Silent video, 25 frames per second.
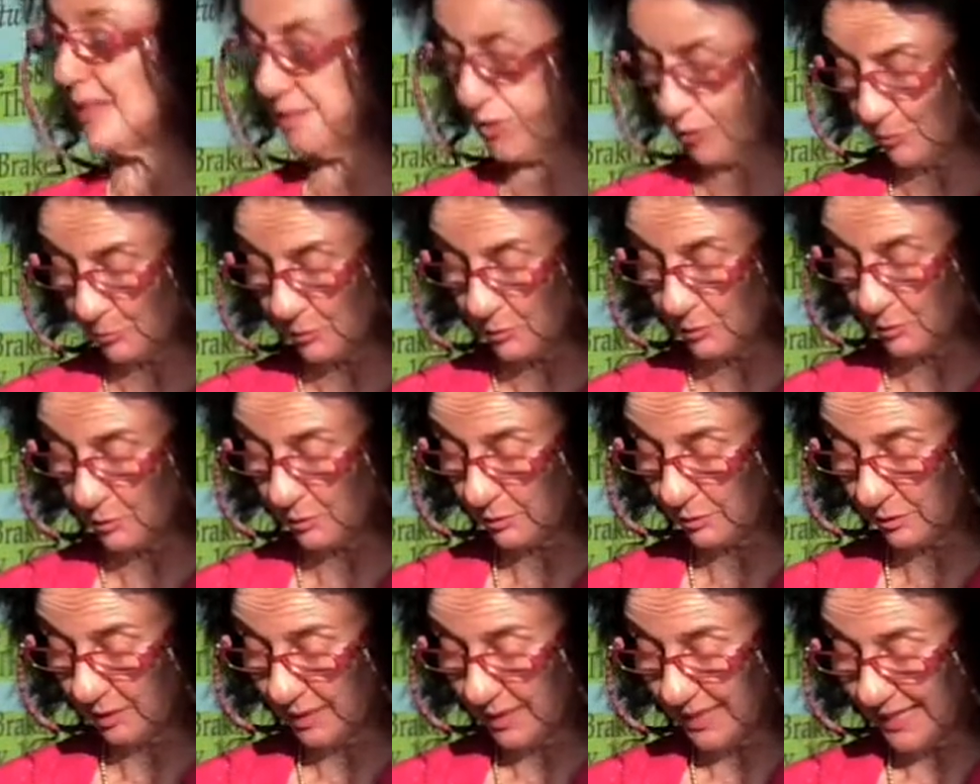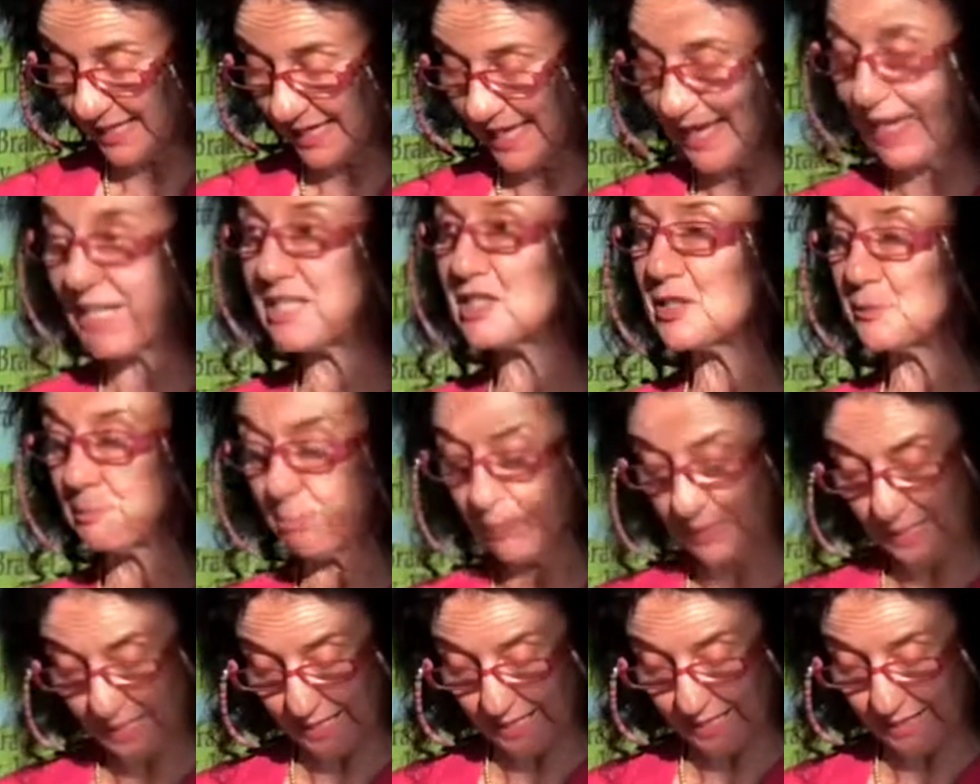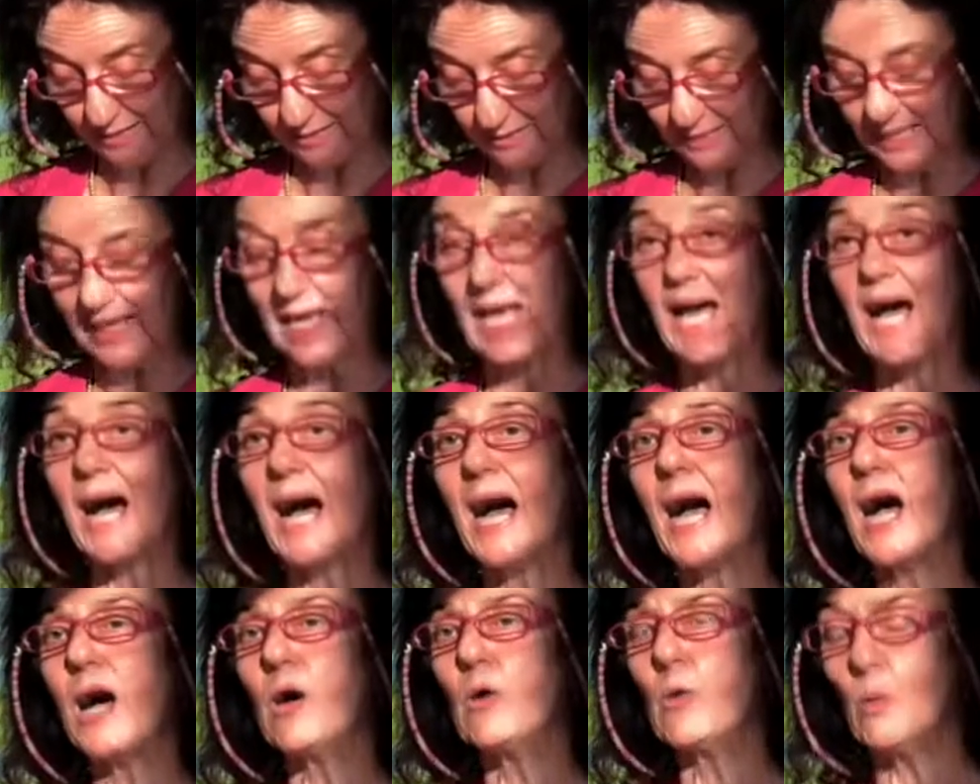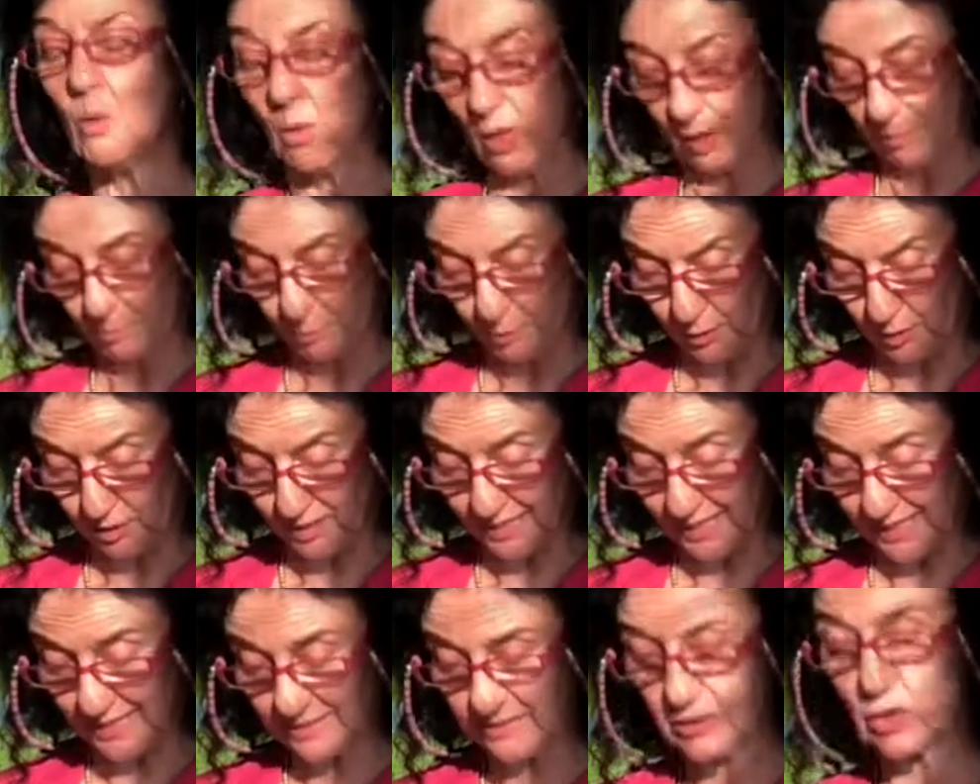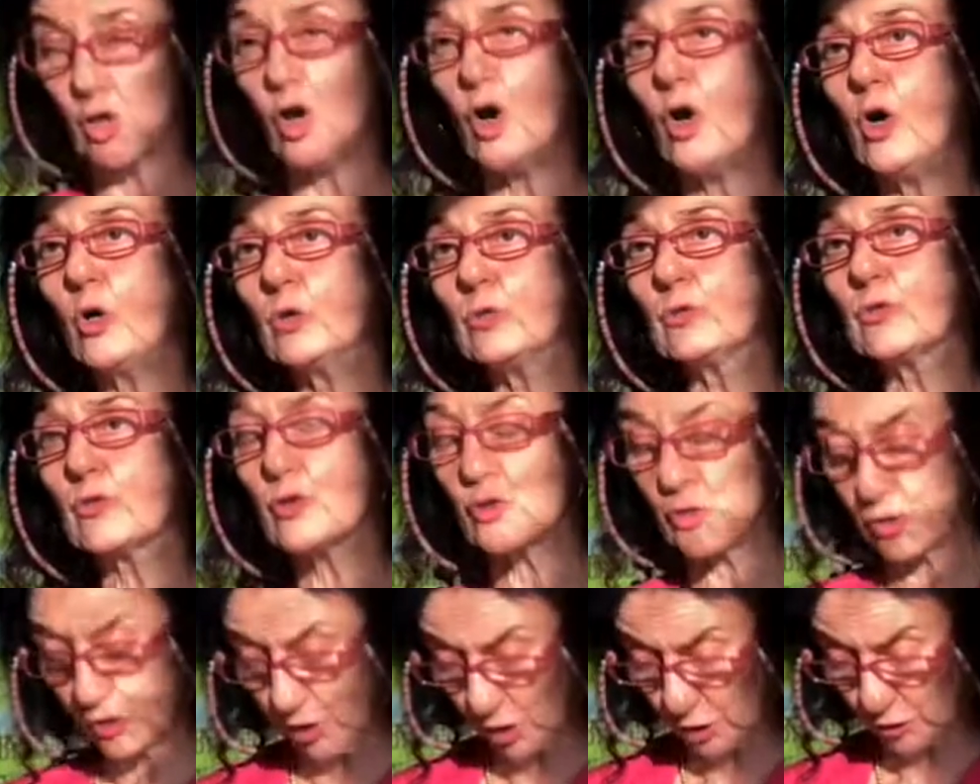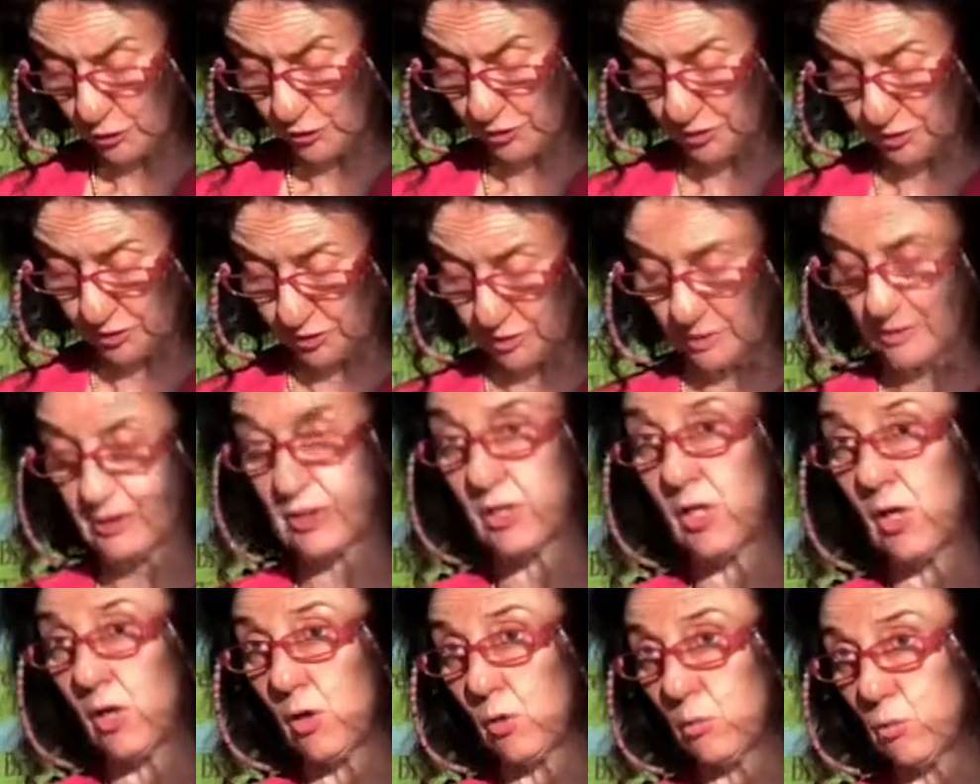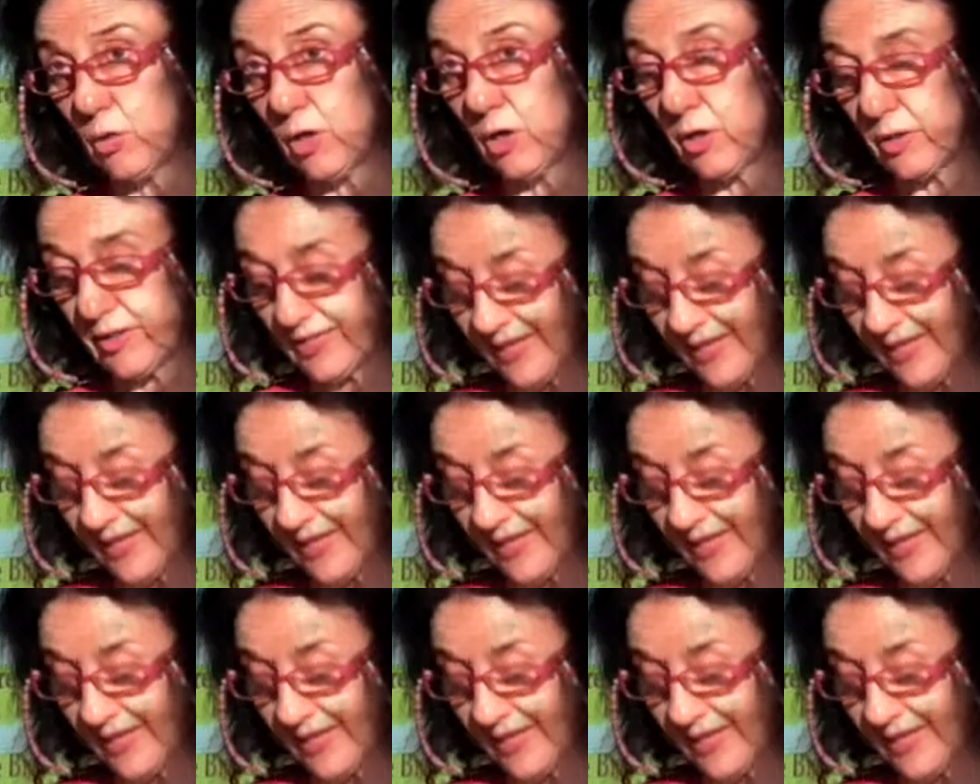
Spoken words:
this book explain how Porquin's own choices were